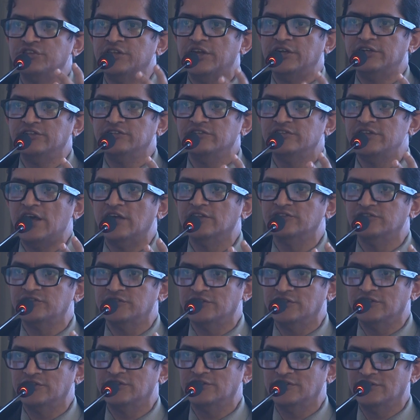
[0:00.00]
That is the
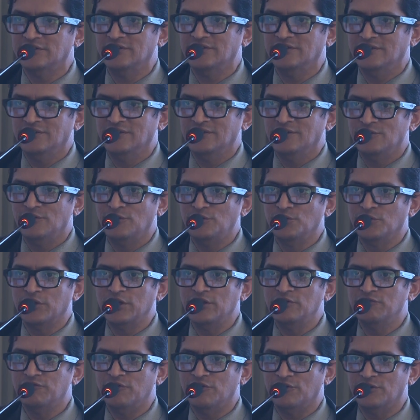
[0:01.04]
answer you're
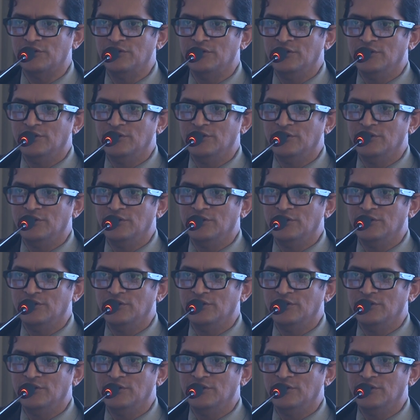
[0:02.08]
looking for.